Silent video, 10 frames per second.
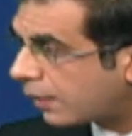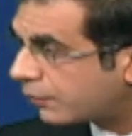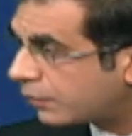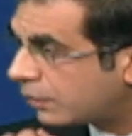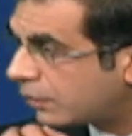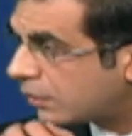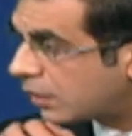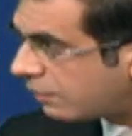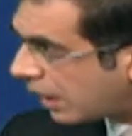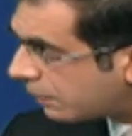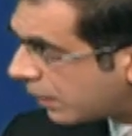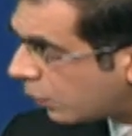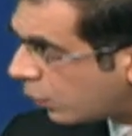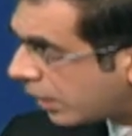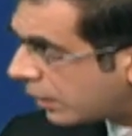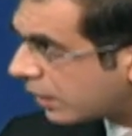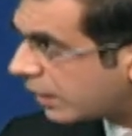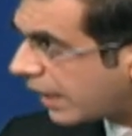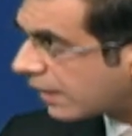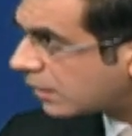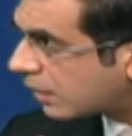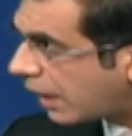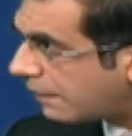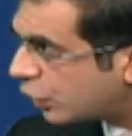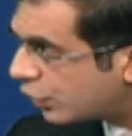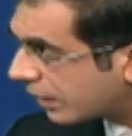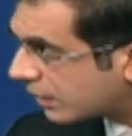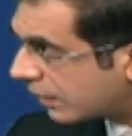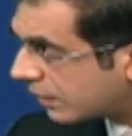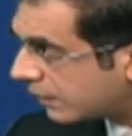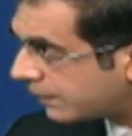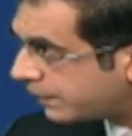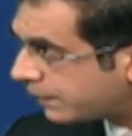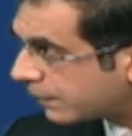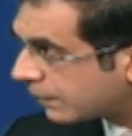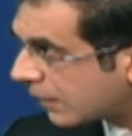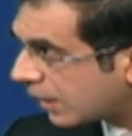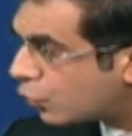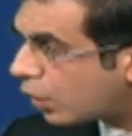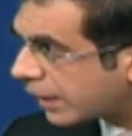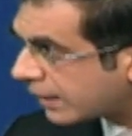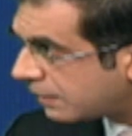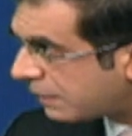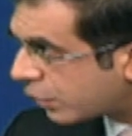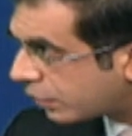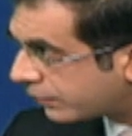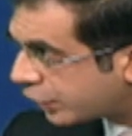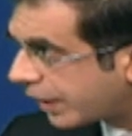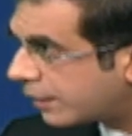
the developing world getting that climate justice, not as a matter of charity.